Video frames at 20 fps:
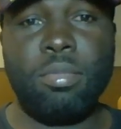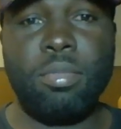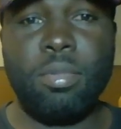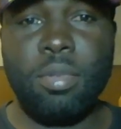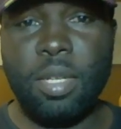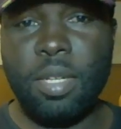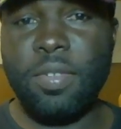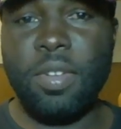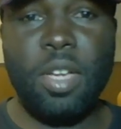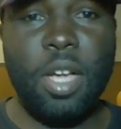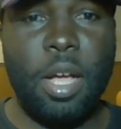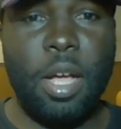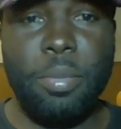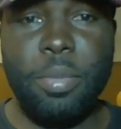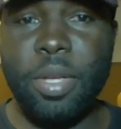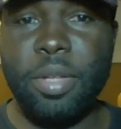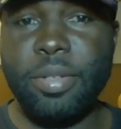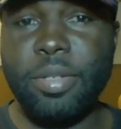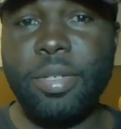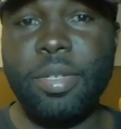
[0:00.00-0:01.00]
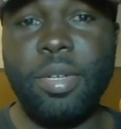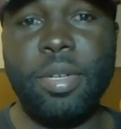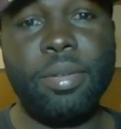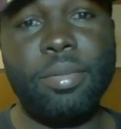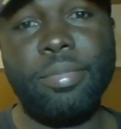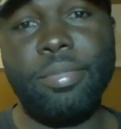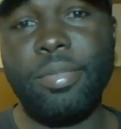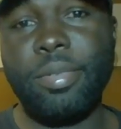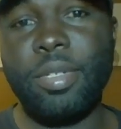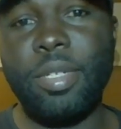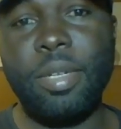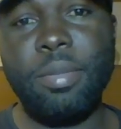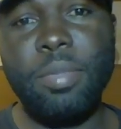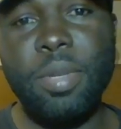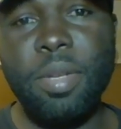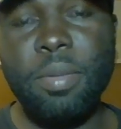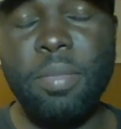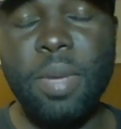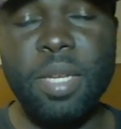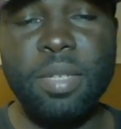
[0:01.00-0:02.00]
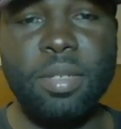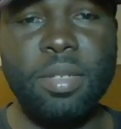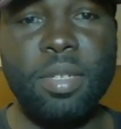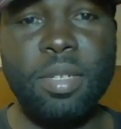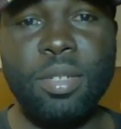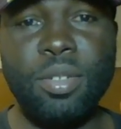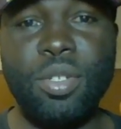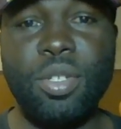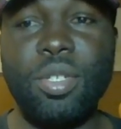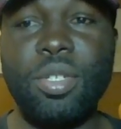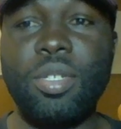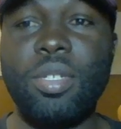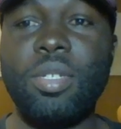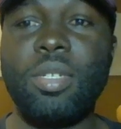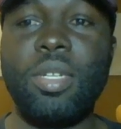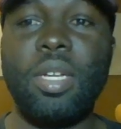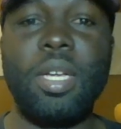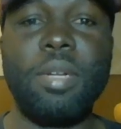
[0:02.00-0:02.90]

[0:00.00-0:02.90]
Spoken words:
leave a comment. Send me a message.